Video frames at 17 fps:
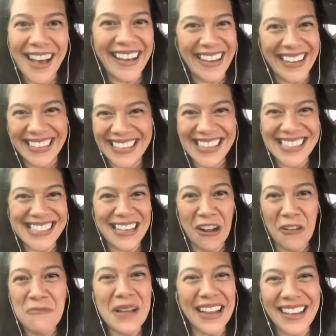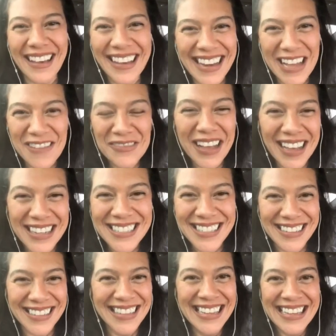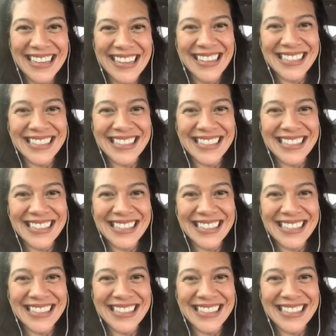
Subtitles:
side that said, oh my God, I've got to